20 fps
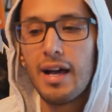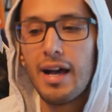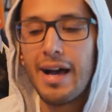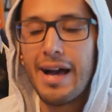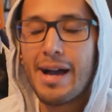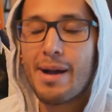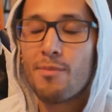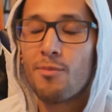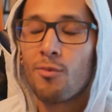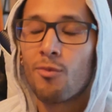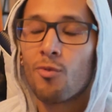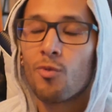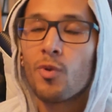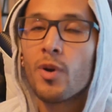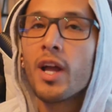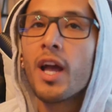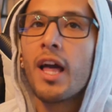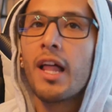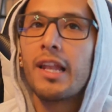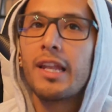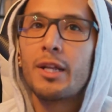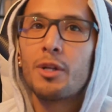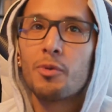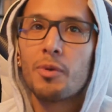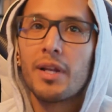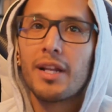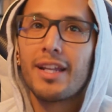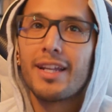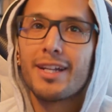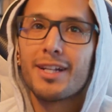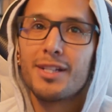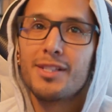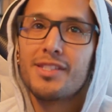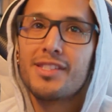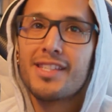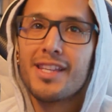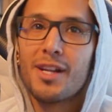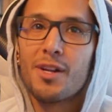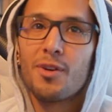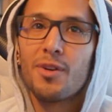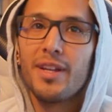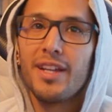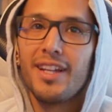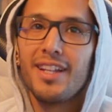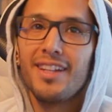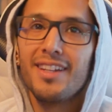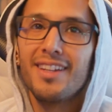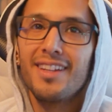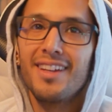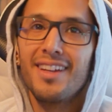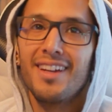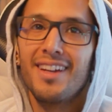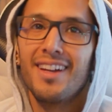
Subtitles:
I'm really considering